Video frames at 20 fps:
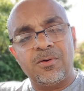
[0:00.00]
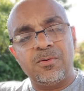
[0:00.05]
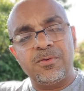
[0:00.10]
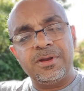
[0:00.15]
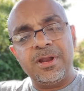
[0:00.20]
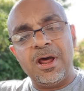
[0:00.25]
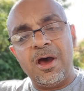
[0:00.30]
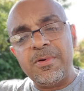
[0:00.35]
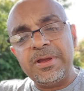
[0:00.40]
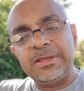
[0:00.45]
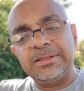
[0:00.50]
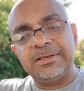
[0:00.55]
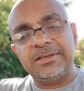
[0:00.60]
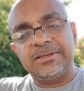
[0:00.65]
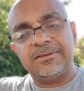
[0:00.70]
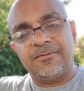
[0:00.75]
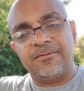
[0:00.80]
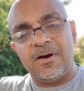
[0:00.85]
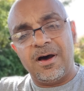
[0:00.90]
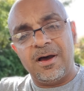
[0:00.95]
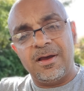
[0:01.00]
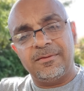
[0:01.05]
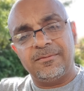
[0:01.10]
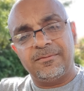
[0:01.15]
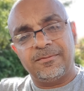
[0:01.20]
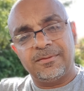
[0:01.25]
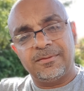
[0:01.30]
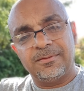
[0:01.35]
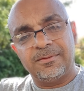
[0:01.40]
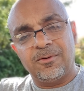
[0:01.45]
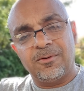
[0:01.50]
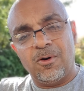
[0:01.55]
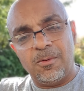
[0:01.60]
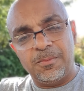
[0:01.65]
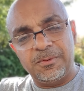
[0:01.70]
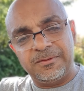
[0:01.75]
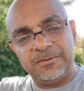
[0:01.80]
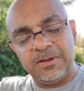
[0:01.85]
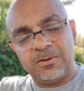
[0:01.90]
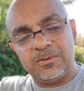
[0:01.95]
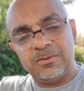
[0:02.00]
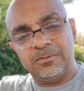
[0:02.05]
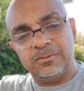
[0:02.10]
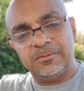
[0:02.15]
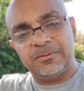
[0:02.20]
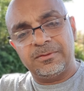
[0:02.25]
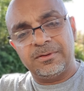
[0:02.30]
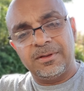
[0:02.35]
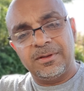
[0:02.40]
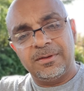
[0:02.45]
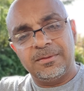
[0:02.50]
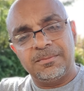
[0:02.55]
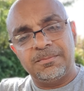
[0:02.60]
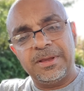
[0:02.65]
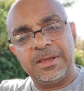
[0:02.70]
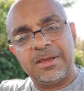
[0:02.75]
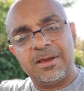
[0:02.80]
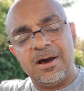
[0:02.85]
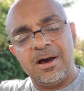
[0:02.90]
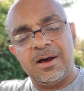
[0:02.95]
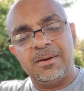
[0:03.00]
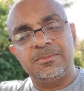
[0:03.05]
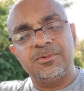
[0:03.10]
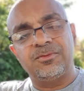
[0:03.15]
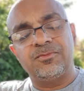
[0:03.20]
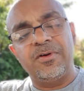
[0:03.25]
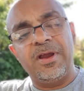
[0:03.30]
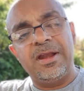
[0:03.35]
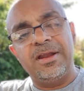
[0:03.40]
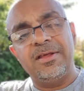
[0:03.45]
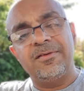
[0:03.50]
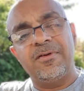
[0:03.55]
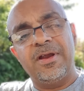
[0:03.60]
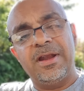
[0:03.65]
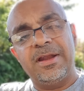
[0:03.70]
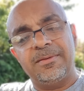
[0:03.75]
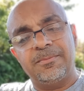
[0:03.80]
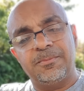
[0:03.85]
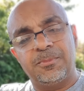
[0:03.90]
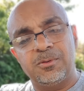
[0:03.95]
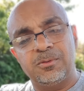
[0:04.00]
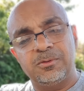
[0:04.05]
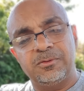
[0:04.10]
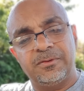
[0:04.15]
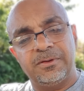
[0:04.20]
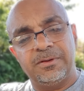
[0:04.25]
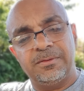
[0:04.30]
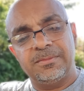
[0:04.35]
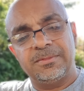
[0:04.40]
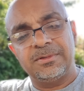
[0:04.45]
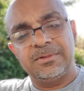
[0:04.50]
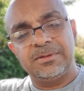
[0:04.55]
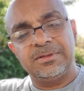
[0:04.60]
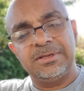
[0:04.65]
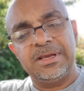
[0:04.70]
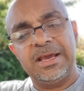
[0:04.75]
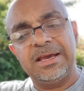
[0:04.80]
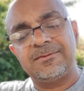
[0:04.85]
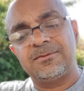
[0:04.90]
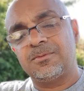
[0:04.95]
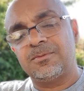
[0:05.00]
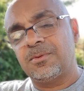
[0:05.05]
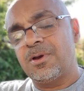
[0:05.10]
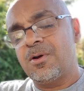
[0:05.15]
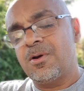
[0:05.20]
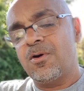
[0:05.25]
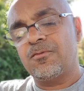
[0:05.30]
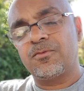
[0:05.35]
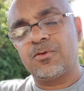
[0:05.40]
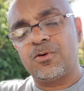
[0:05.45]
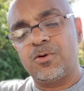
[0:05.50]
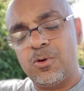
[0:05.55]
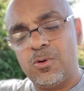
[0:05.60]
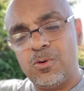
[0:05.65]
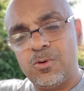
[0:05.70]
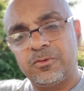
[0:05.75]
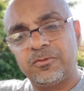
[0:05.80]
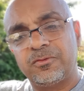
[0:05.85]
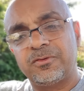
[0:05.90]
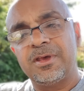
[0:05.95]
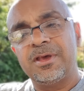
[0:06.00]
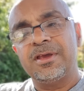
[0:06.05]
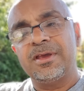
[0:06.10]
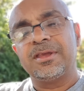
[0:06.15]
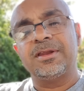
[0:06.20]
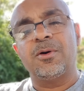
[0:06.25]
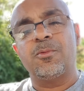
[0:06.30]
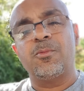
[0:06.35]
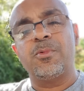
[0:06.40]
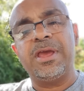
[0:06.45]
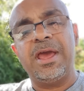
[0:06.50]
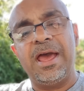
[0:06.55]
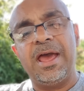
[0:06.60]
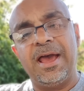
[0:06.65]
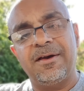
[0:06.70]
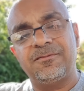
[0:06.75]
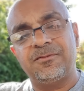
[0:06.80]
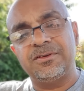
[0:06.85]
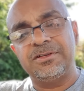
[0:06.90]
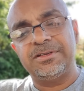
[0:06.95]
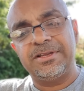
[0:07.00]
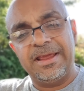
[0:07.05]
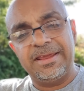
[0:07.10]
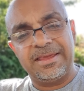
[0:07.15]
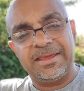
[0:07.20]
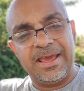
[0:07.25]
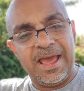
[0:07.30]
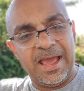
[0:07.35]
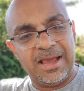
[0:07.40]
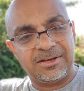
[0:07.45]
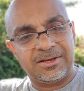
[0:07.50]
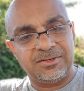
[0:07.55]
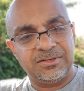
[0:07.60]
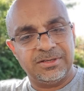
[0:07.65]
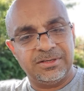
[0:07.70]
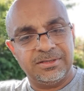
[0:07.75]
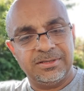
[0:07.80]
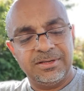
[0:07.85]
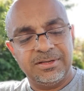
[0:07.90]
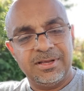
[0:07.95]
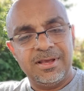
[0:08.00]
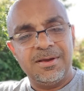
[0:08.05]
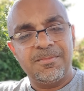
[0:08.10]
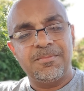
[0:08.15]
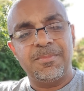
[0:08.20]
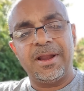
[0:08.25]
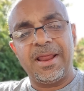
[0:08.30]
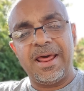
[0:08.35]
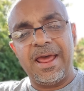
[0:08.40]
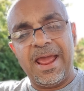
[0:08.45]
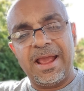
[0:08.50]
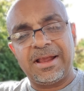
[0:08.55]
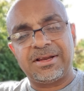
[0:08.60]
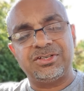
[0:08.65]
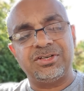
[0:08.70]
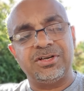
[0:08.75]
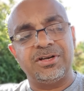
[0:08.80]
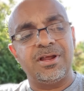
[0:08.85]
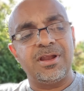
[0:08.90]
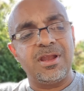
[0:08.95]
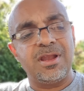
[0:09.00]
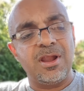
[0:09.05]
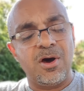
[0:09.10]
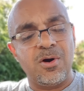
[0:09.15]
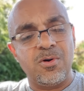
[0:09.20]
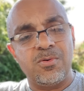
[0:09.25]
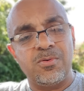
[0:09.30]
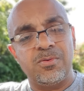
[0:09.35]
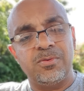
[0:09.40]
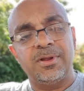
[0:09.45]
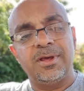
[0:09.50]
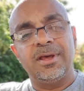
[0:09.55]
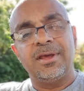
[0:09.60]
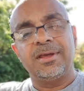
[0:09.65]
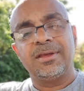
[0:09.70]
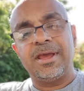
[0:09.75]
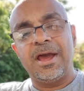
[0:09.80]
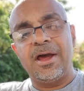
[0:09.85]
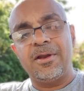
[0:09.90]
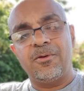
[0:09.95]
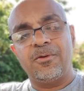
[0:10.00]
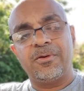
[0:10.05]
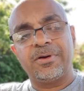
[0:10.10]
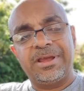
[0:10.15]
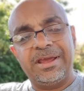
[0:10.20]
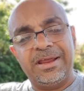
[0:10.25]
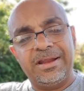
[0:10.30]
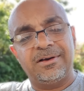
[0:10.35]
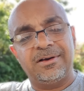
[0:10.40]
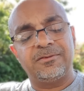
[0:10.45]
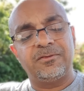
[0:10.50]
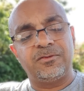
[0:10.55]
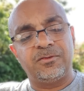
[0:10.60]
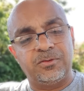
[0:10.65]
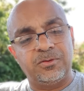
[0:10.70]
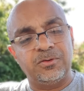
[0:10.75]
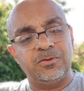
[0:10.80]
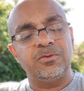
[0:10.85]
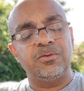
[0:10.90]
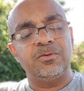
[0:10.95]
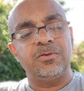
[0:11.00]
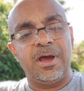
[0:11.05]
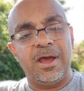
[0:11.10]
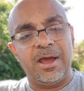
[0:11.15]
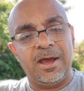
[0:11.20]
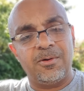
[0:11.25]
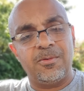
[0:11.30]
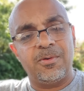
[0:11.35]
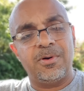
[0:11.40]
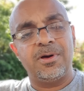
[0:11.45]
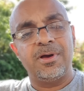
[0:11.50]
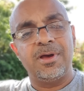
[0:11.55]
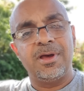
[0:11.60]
knowing these 5 obstacles becomes really, really important. Yes, of course, we have to take action, but action alone cannot get us to our